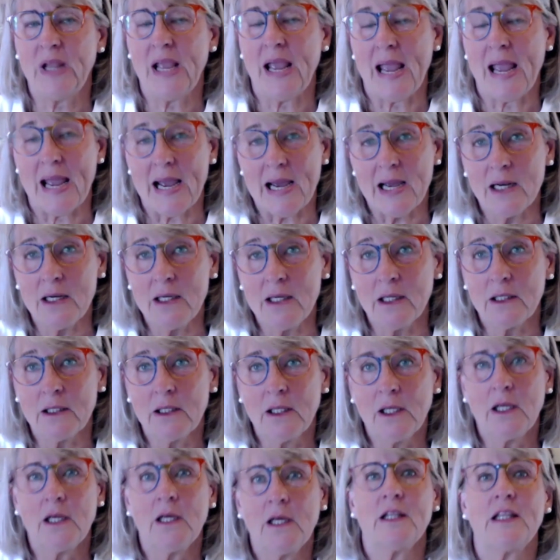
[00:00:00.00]
And
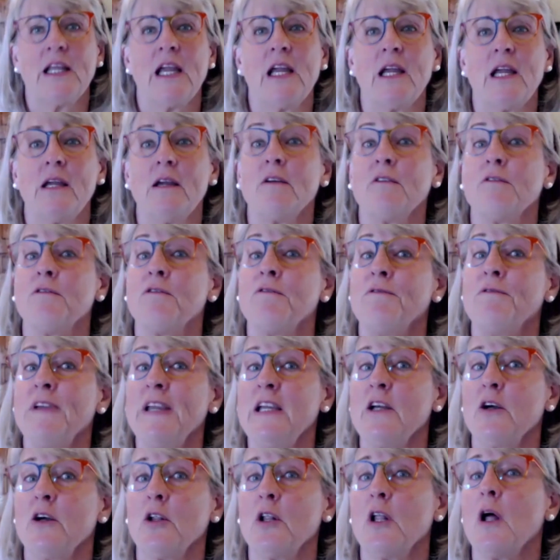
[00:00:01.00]
they
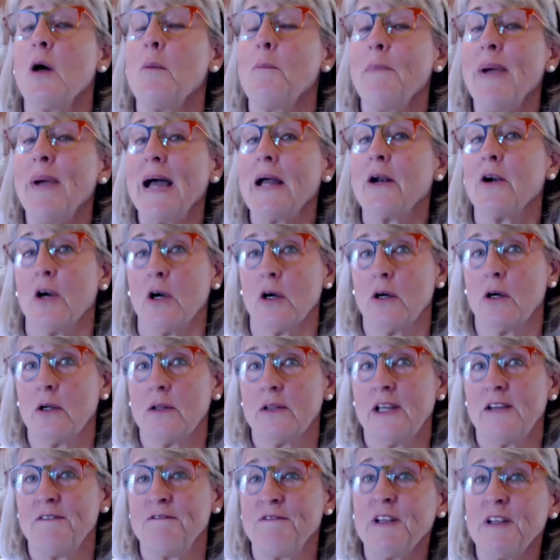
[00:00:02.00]
feel
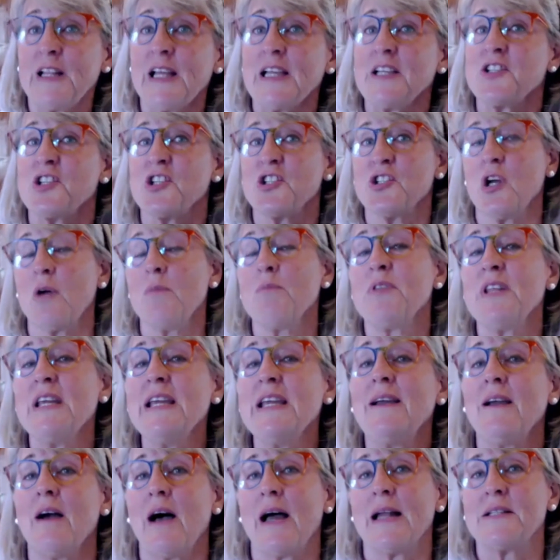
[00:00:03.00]
better. They feel like
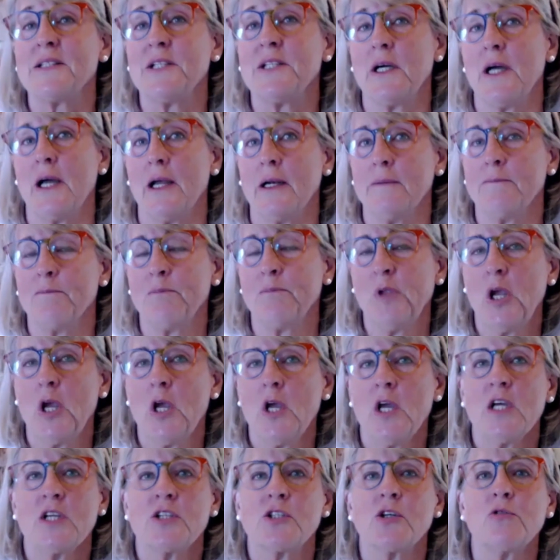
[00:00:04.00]
something got done.
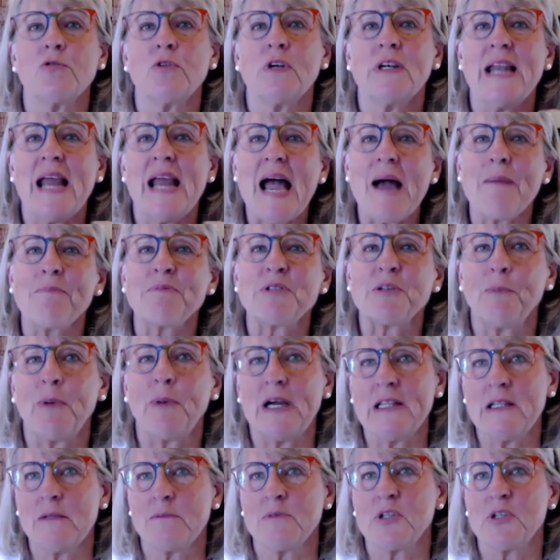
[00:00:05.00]
So naps
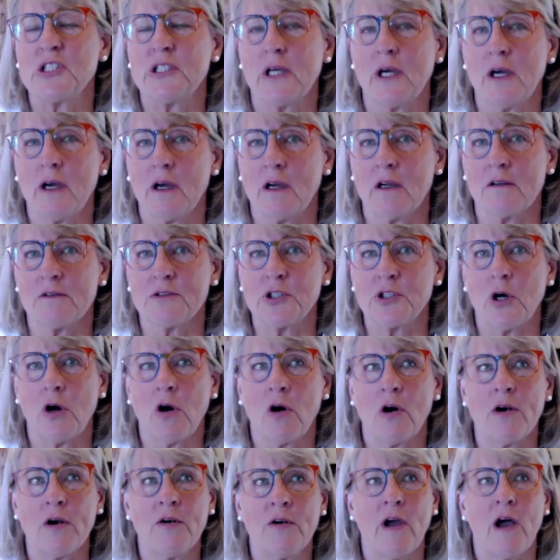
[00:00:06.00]
by themselves
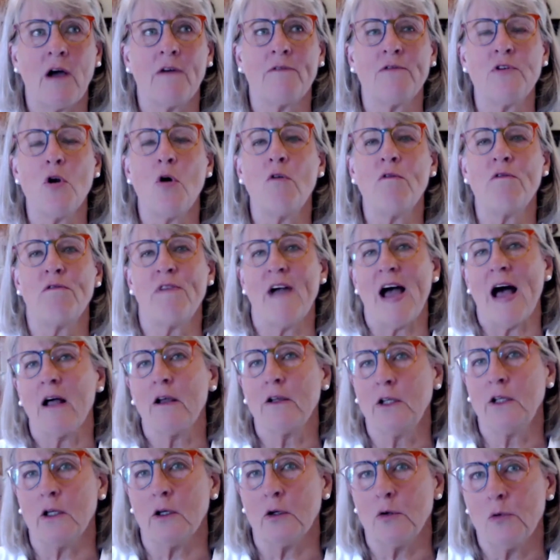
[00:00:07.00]
are of no
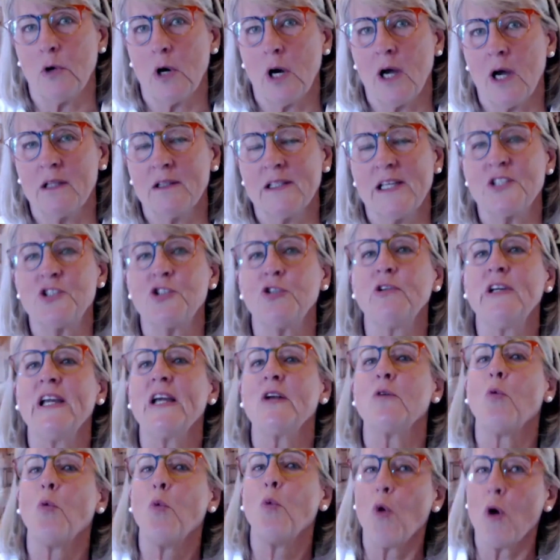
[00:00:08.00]
value unless you
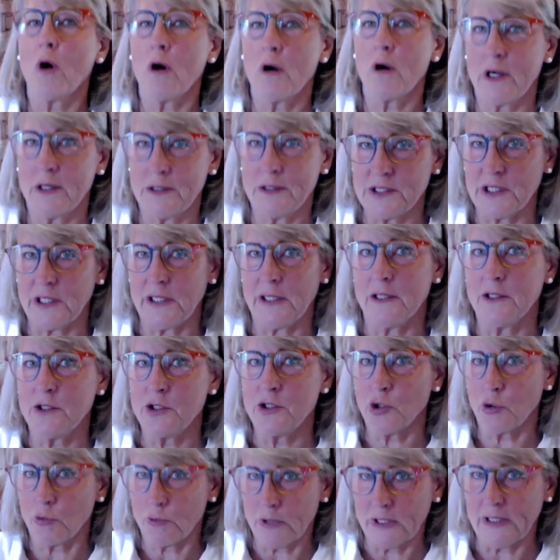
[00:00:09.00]
get work done
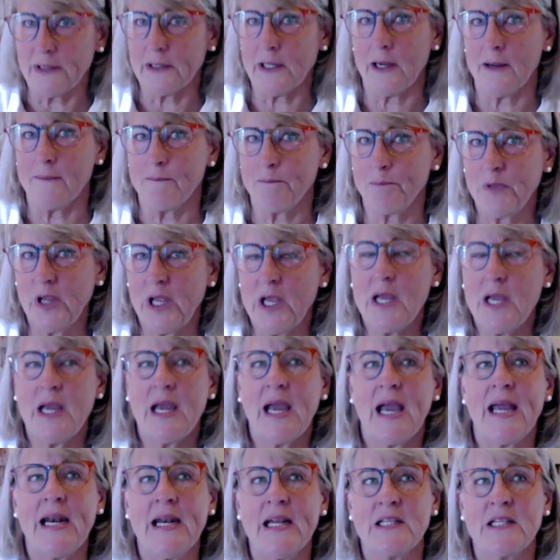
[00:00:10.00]
during them.
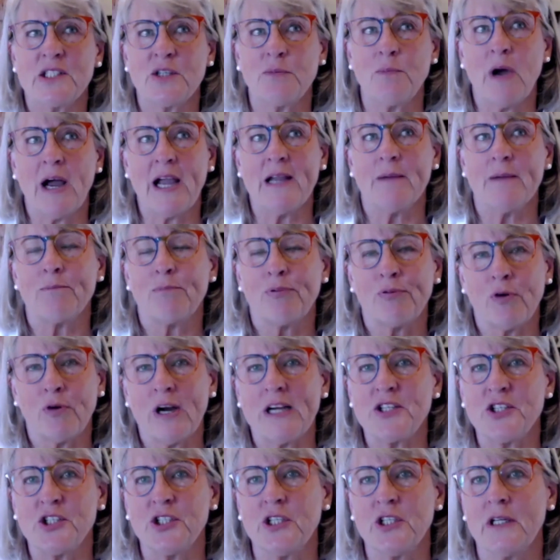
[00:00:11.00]
And it's my
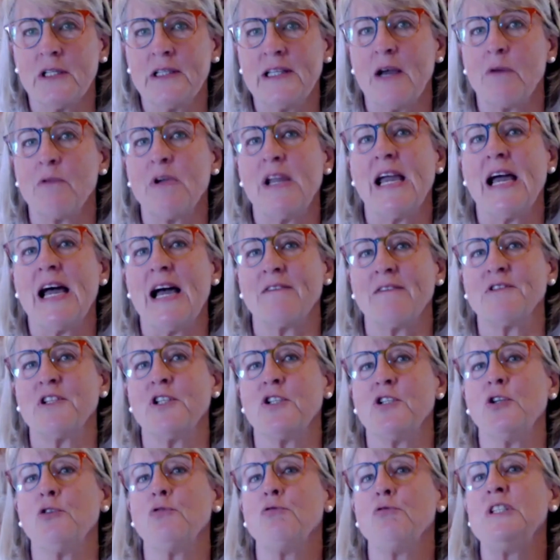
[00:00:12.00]
impression that we have to
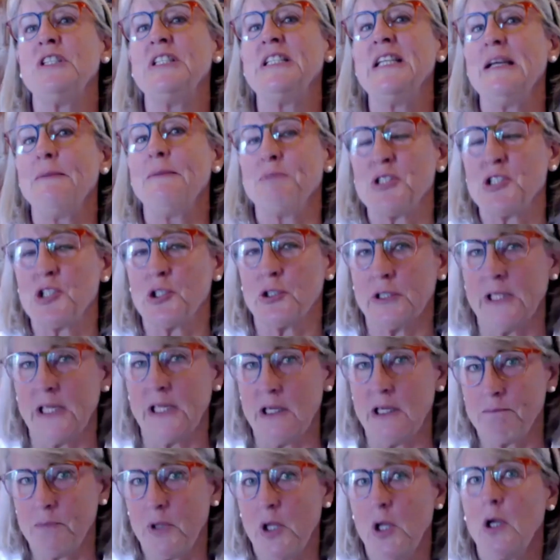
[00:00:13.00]
do deep
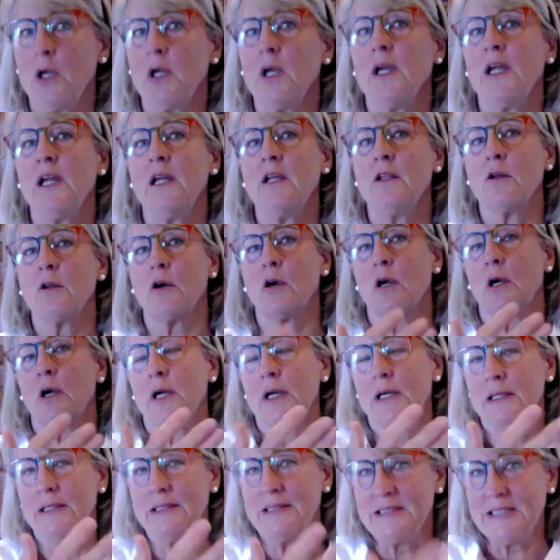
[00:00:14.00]
sleep,
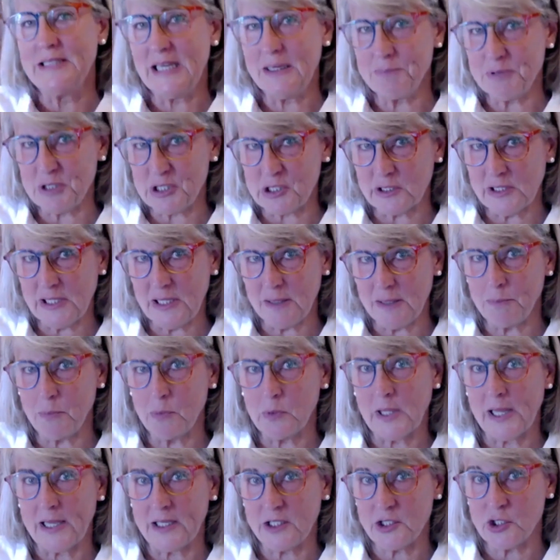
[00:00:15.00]
either deep sleep
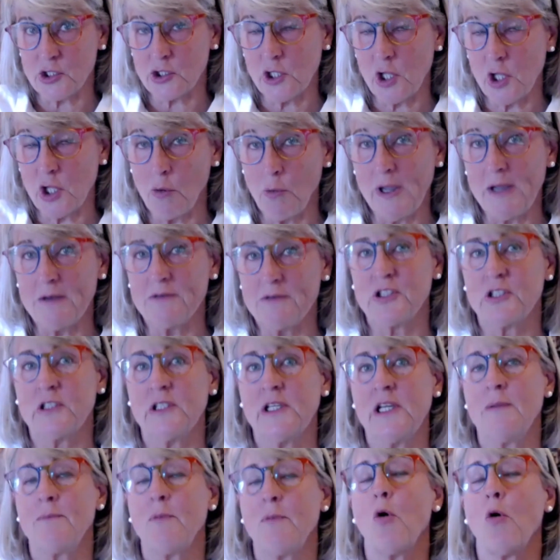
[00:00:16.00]
like slow wave
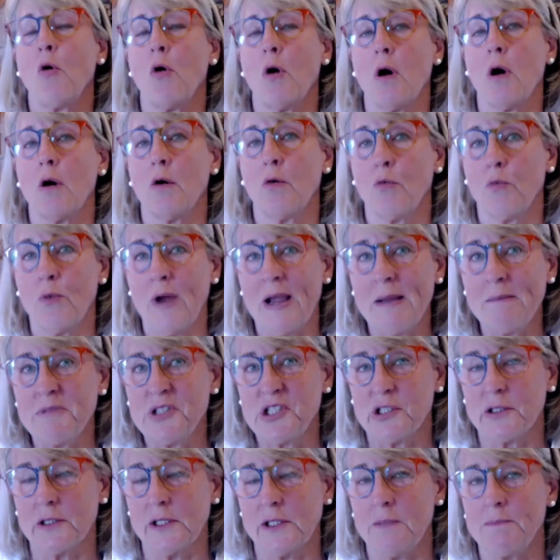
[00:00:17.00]
sleep or REM
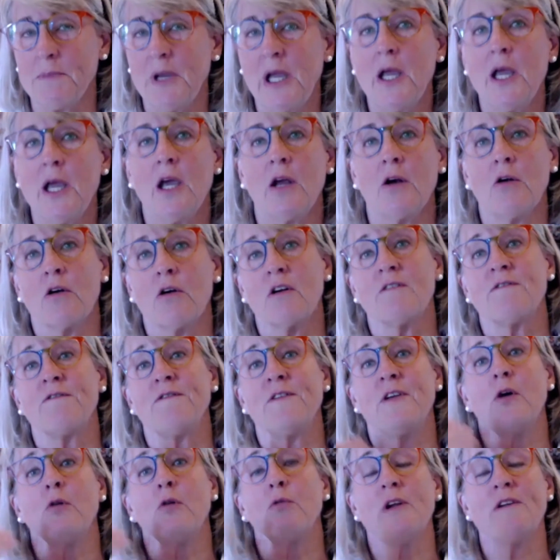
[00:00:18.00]
sleep, in order to
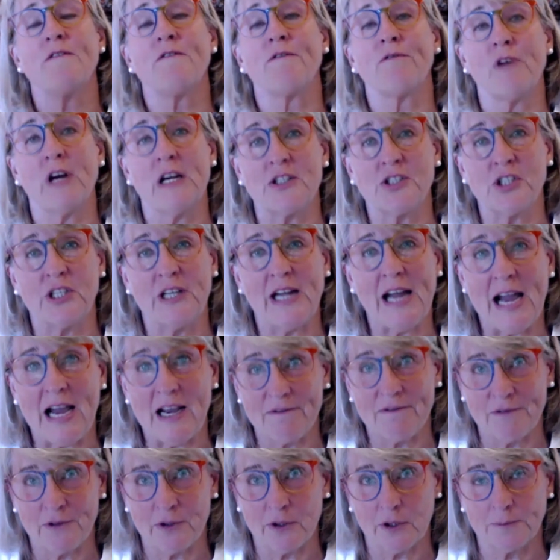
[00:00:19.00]
feel refreshed
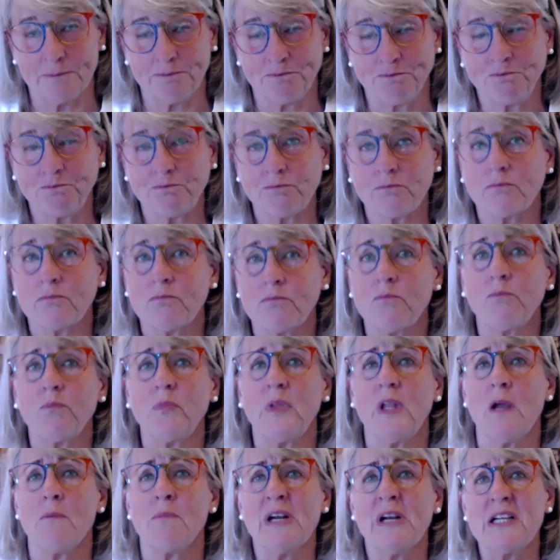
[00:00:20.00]
after.
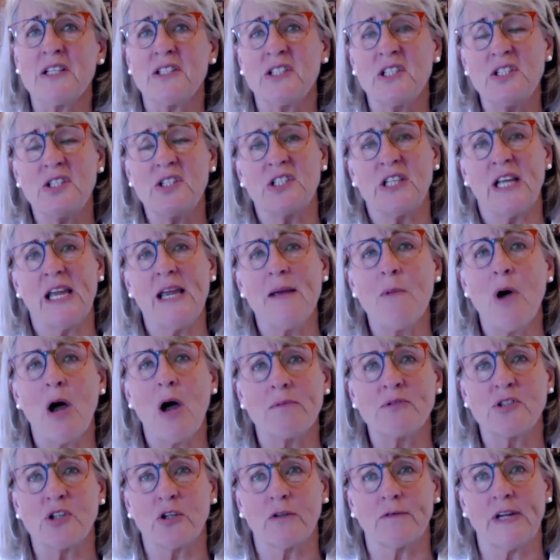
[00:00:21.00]
But it's these same
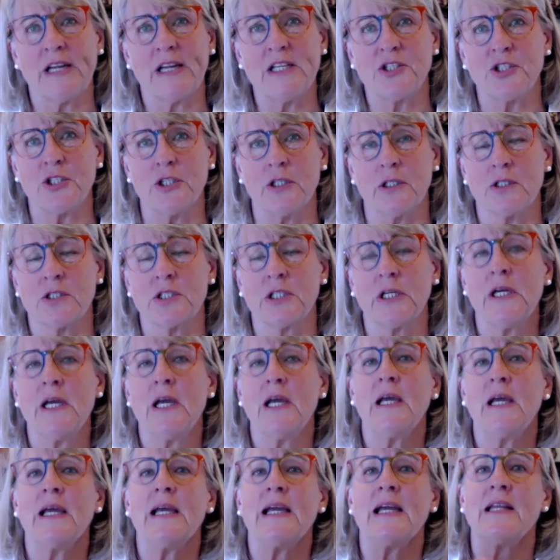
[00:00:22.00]
observations
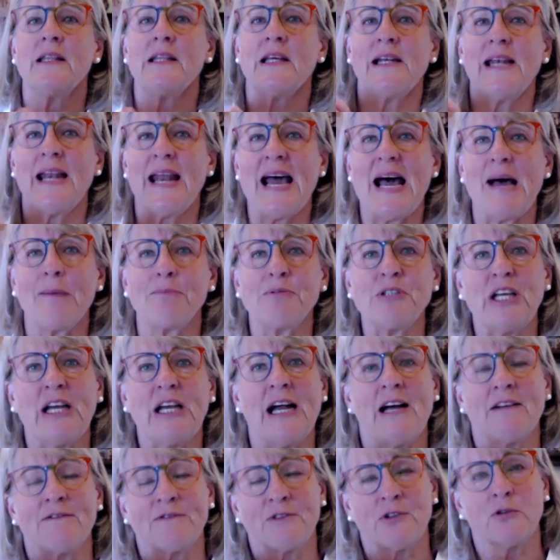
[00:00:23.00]
in the naps
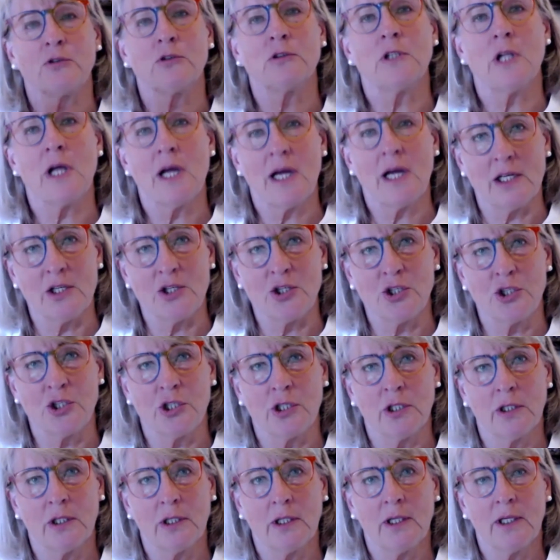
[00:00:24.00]
after
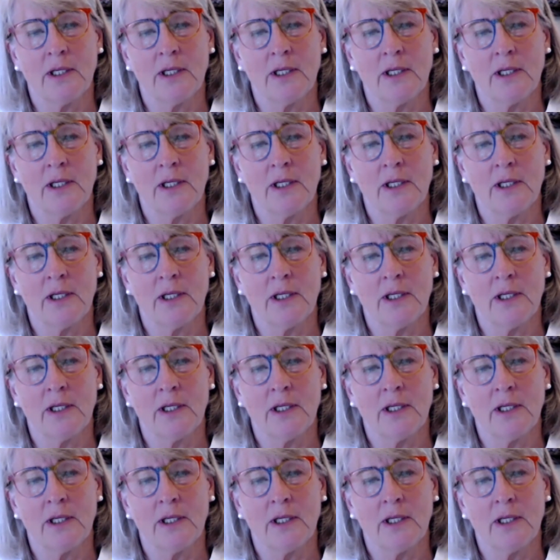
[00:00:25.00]
lunch.